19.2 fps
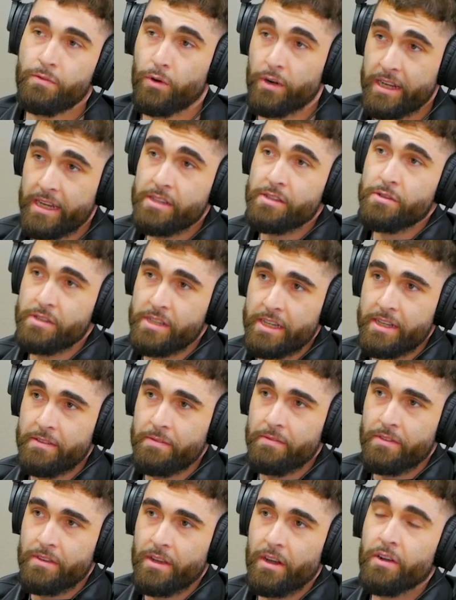Forty eight two ten.
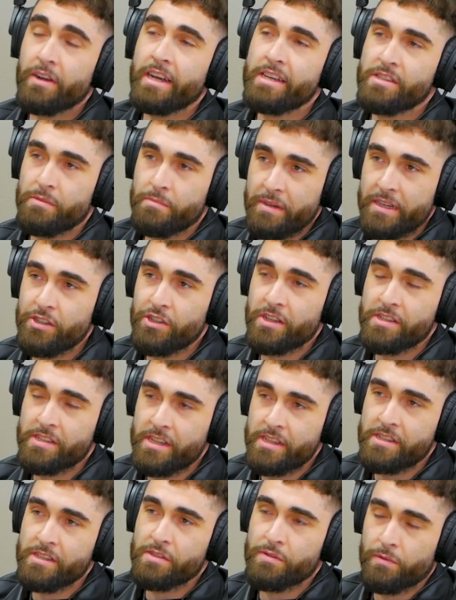Yeah. Okay, so Big Sean
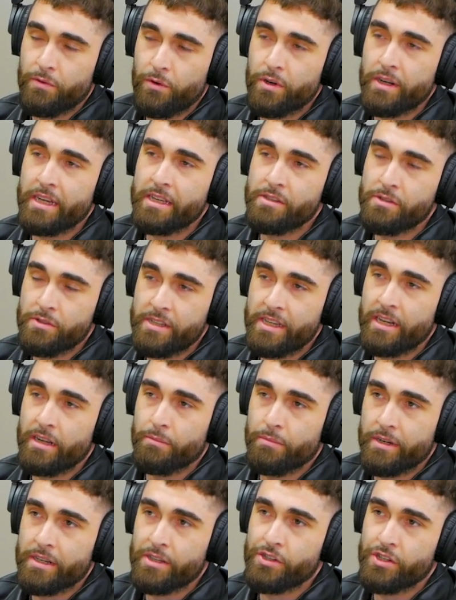says he's from forty eight two ten. I'm
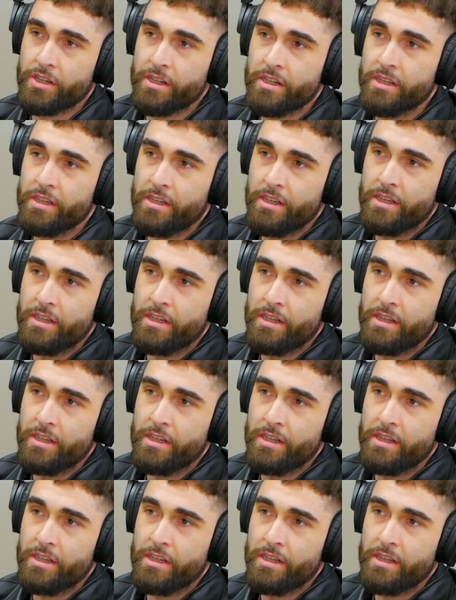pretty sure.